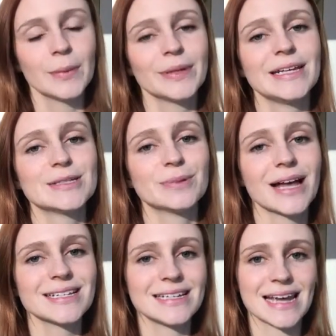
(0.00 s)
Please
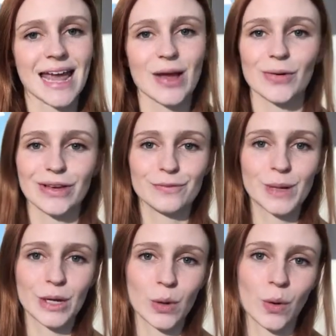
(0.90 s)
apply today or give
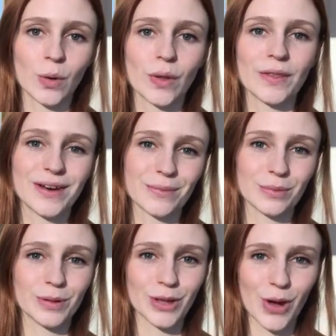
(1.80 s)
me a call on the
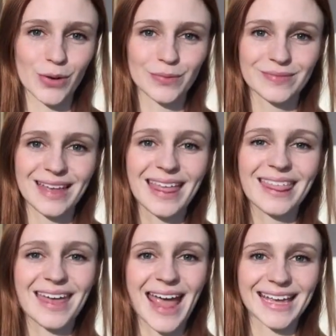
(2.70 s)
number below.
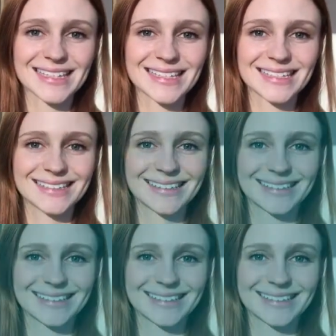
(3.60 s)
Thanks.